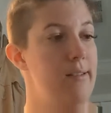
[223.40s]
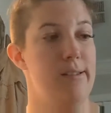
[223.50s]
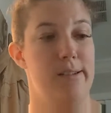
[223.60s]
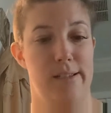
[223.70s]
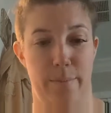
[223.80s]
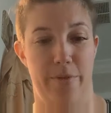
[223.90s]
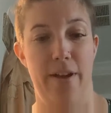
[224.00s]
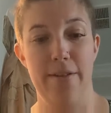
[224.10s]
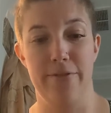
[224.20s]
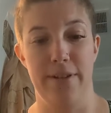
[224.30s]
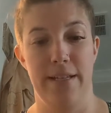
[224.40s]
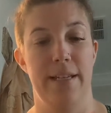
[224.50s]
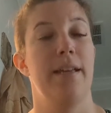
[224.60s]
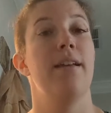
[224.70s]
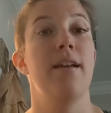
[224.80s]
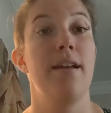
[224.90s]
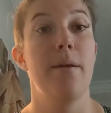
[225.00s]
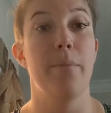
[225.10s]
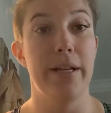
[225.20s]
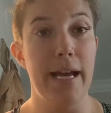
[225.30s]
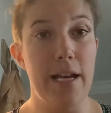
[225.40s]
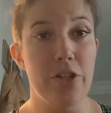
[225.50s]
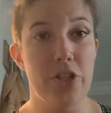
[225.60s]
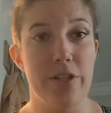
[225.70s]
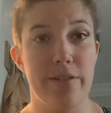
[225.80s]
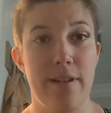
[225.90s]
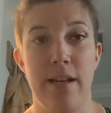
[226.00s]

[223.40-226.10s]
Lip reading: Number 5. Bring cash.